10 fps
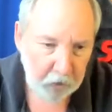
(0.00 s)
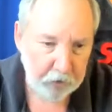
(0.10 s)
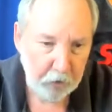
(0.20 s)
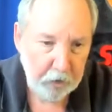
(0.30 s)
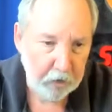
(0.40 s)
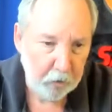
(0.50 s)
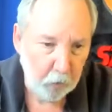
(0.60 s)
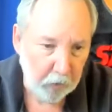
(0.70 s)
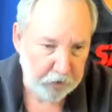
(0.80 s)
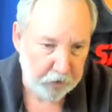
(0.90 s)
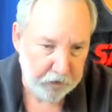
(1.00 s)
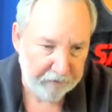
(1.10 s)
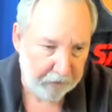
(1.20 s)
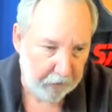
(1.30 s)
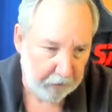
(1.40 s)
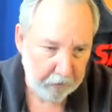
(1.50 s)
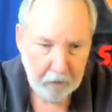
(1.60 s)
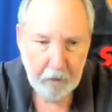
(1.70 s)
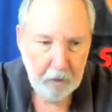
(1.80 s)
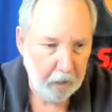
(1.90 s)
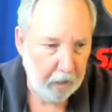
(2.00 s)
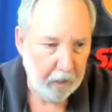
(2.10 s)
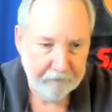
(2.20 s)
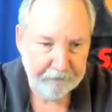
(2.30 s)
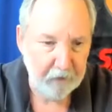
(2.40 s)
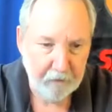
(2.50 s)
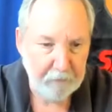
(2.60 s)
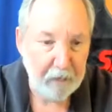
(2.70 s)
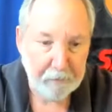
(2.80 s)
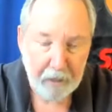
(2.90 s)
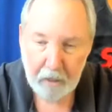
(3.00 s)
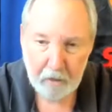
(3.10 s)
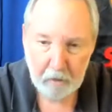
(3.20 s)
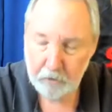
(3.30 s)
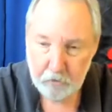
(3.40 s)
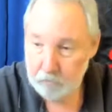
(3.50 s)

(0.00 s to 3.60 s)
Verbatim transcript: So you're going to want a certificate uh, from maybe a, a,